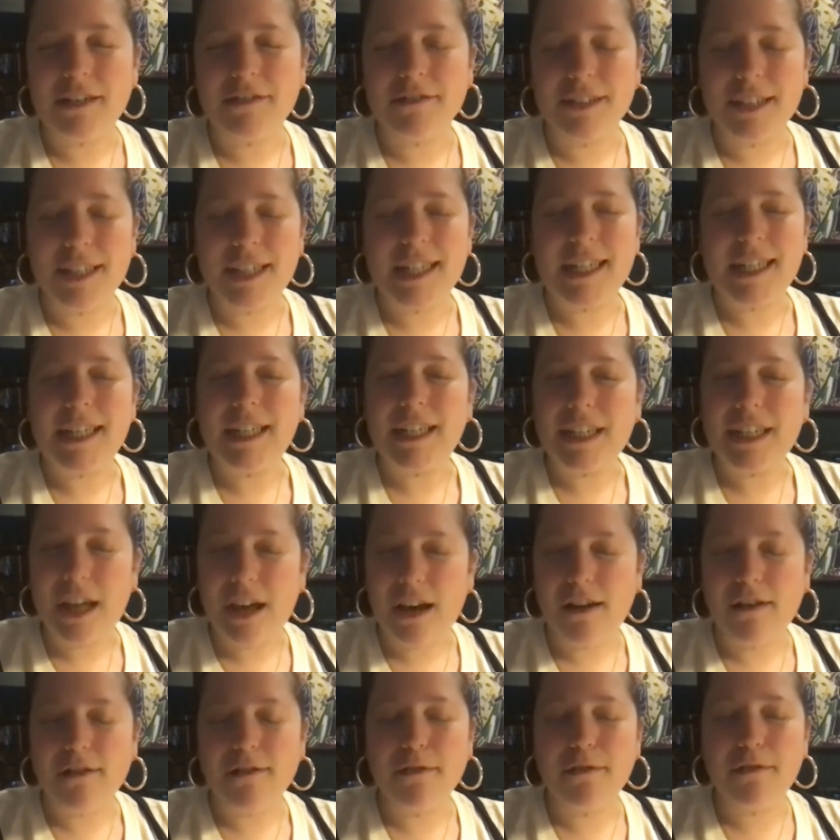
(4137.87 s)
really
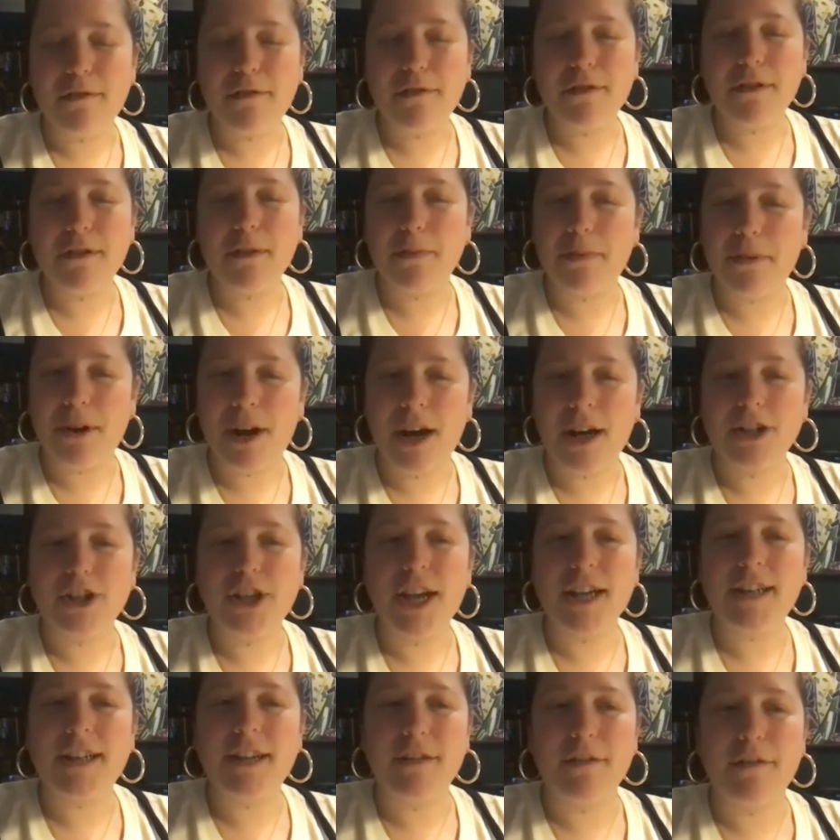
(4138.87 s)
love the
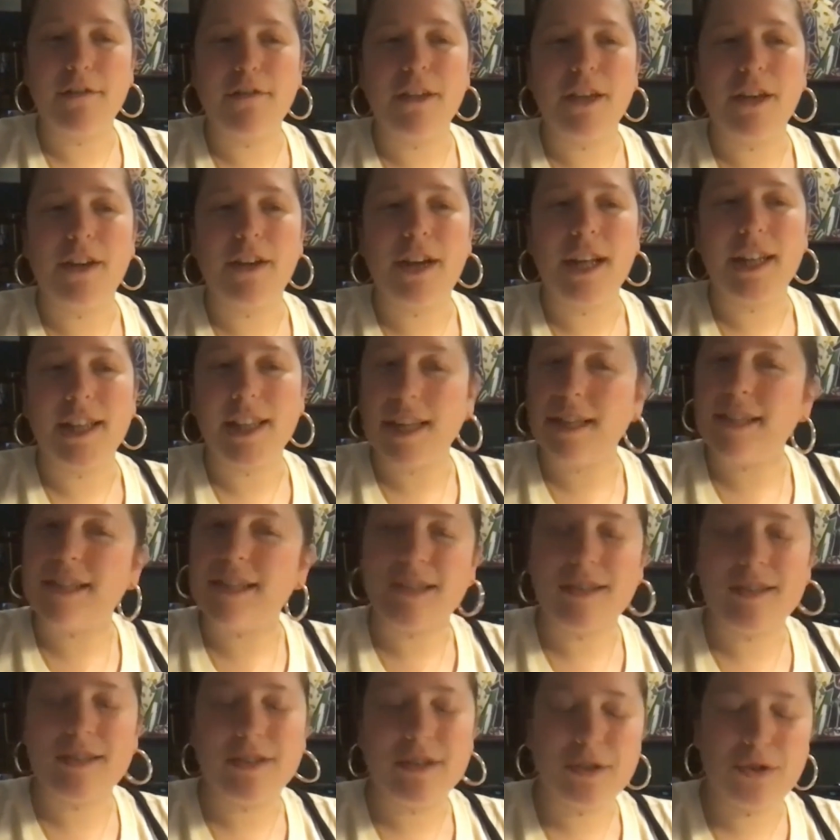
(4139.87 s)
project and feel like this
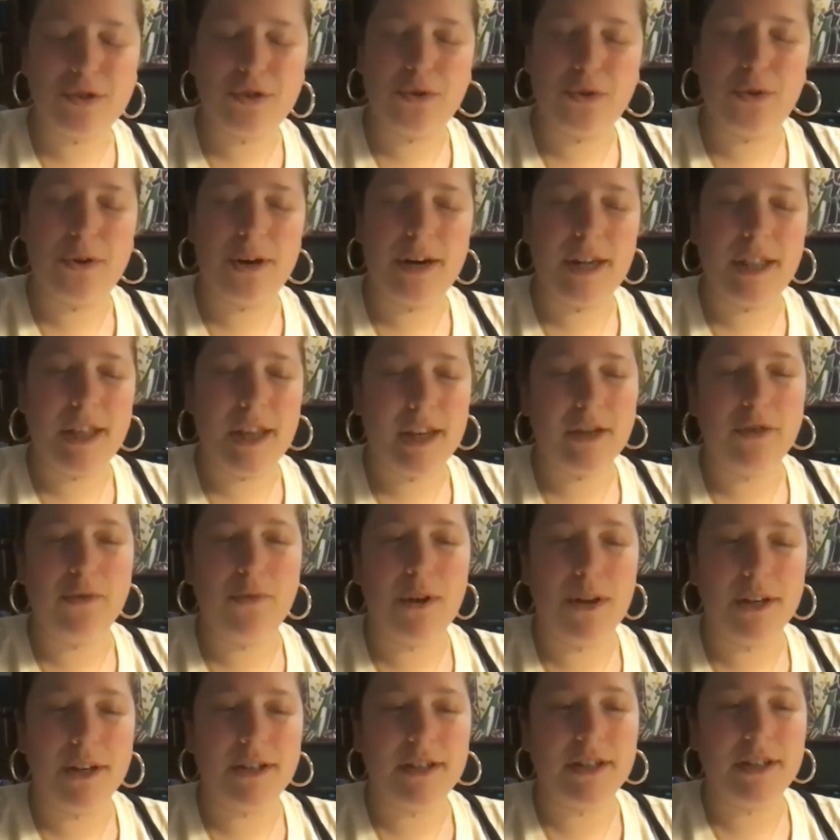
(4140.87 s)
is the story that you want to